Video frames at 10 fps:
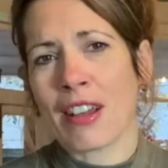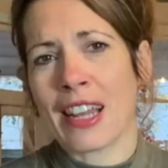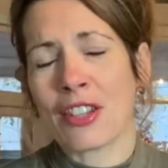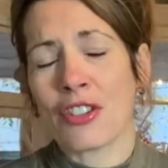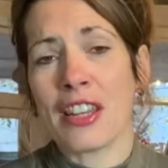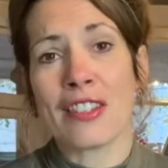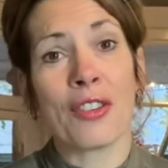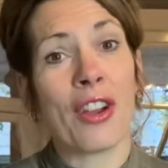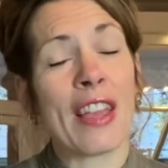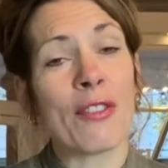collection,
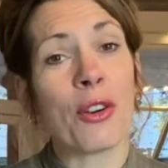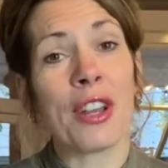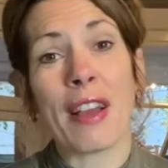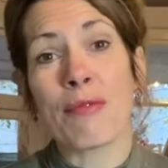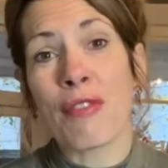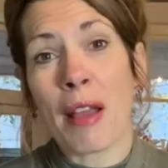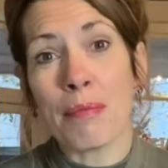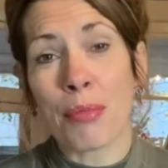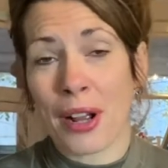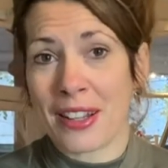even got a
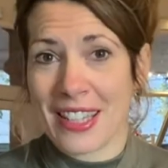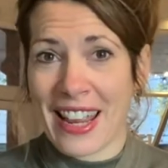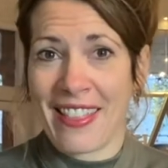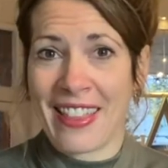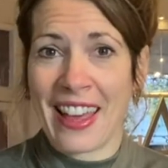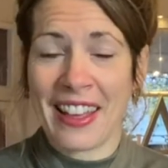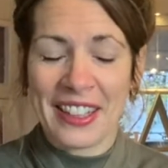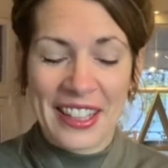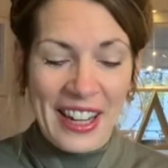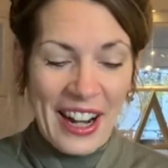Rembrandt in there.
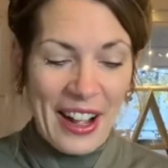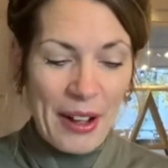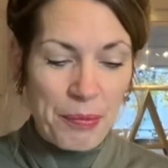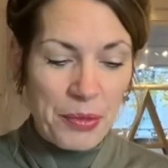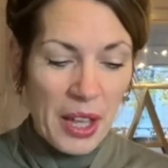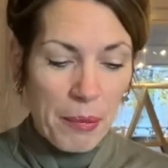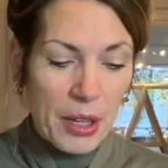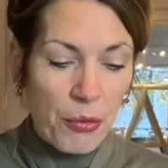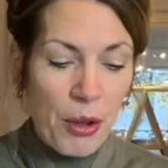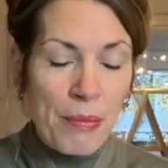But
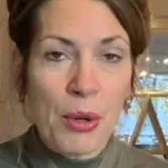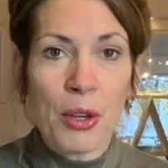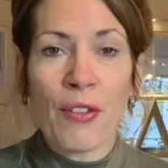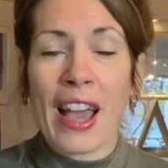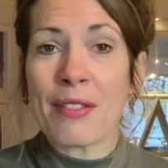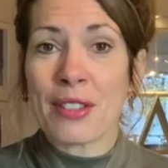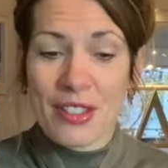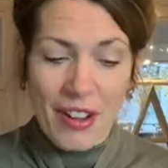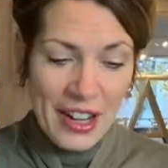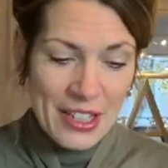if we move outside